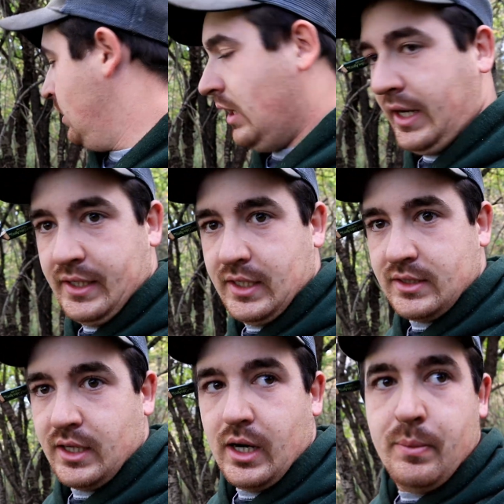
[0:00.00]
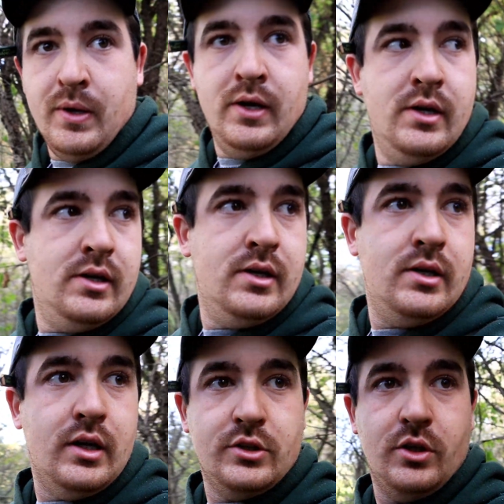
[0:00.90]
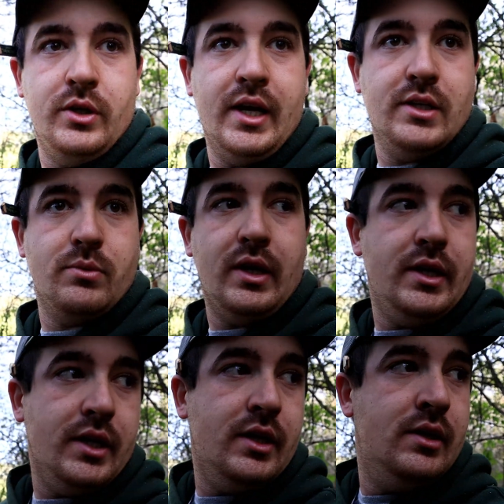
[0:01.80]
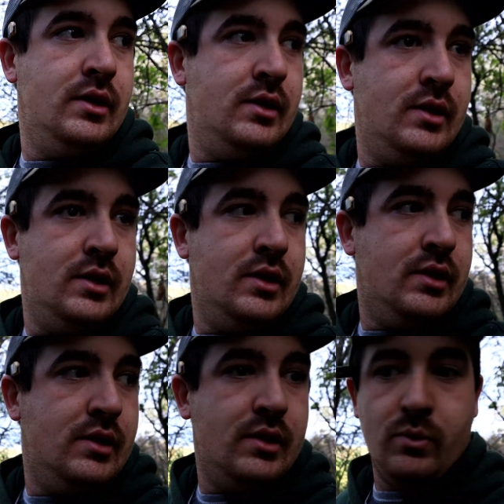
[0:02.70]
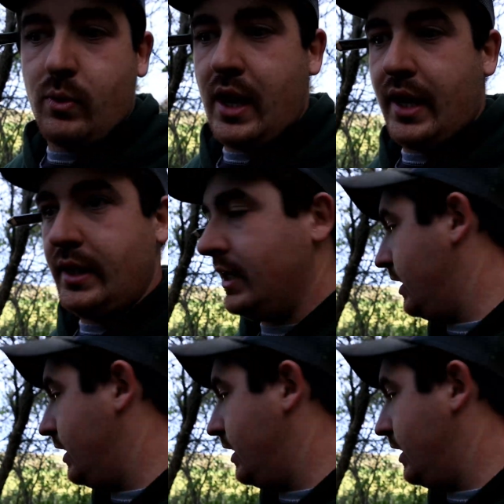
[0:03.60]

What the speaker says: I'll get this set up. I'll show you guys what I did, why I did